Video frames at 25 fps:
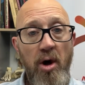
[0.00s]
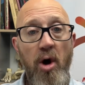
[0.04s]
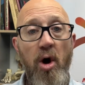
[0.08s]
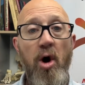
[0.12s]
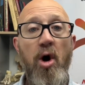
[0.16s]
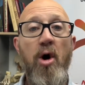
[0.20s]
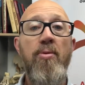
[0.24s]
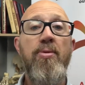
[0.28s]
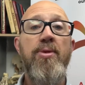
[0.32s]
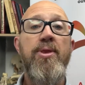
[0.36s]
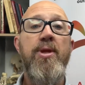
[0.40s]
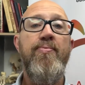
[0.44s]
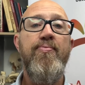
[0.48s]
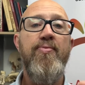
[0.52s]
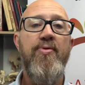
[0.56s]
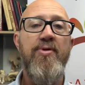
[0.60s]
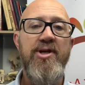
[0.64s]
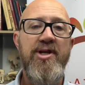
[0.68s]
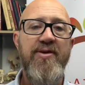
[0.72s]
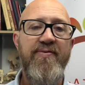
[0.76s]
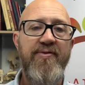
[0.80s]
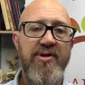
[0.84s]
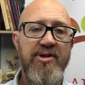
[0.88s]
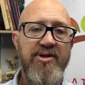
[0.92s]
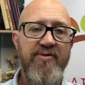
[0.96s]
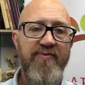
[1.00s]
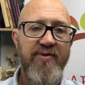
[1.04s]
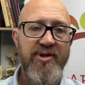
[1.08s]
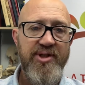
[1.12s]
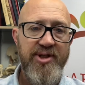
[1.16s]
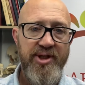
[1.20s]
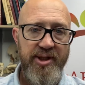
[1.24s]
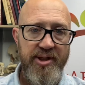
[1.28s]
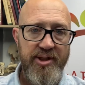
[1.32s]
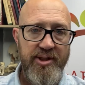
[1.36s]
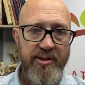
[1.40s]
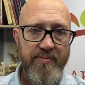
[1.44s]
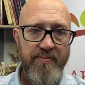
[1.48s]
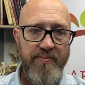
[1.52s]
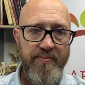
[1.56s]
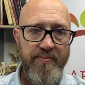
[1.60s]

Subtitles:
on the previous visit.